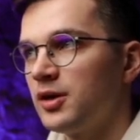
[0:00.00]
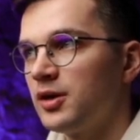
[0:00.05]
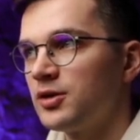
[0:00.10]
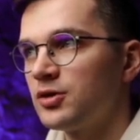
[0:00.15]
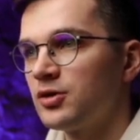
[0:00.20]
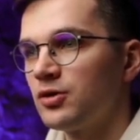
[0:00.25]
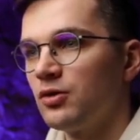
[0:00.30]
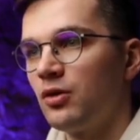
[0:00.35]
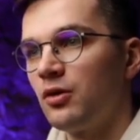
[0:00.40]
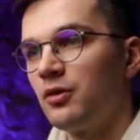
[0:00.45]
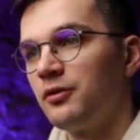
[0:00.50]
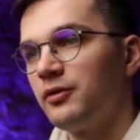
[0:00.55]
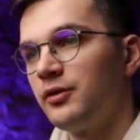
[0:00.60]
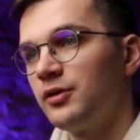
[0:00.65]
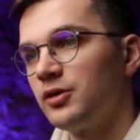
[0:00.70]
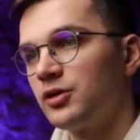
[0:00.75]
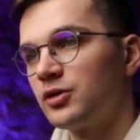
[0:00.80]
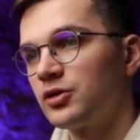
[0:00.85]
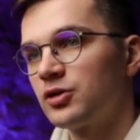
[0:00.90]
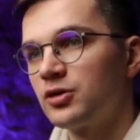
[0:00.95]
or
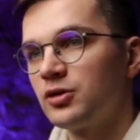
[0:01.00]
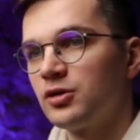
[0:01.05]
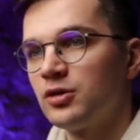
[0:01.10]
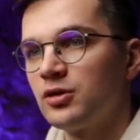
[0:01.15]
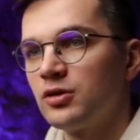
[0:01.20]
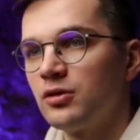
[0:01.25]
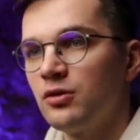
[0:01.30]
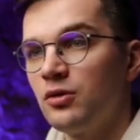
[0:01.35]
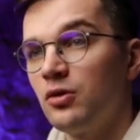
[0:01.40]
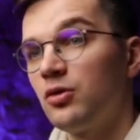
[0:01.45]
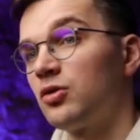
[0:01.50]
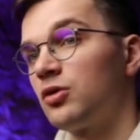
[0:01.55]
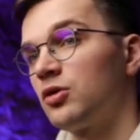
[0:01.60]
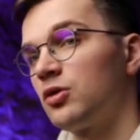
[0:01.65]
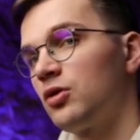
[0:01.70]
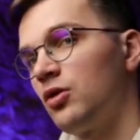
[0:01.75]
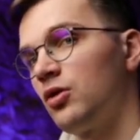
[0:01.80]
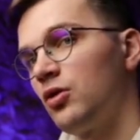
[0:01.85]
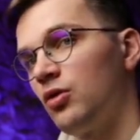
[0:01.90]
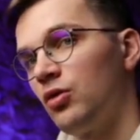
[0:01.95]
finished or
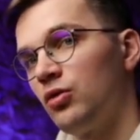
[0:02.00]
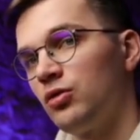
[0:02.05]
cold